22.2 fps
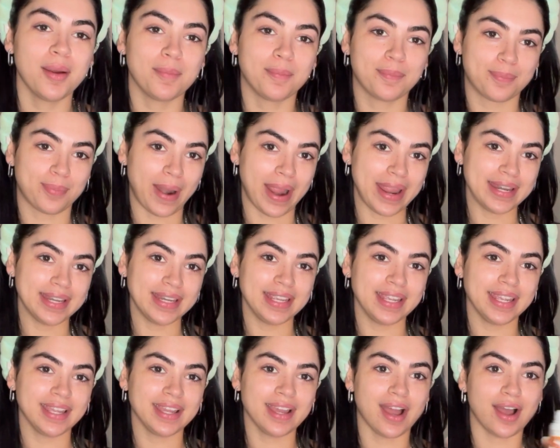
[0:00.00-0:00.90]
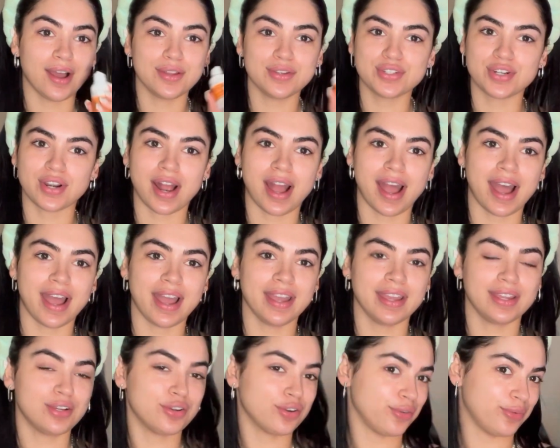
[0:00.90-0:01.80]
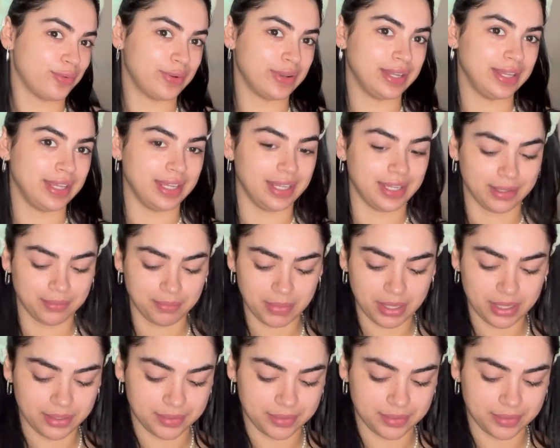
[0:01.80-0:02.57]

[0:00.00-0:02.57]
Brightening under eye cream.